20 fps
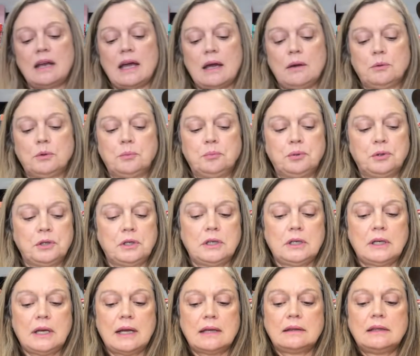I will put
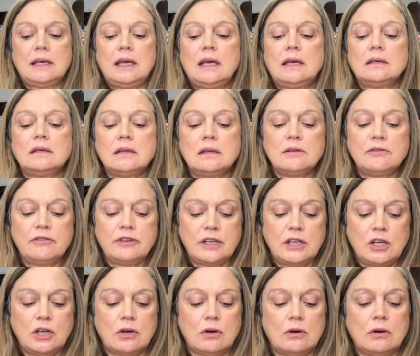it at the end of the
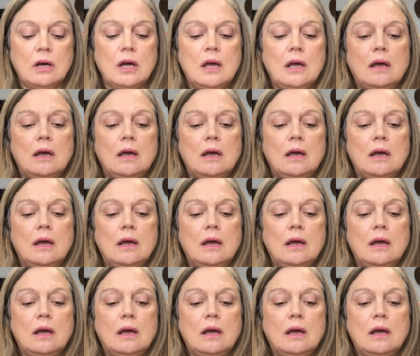video.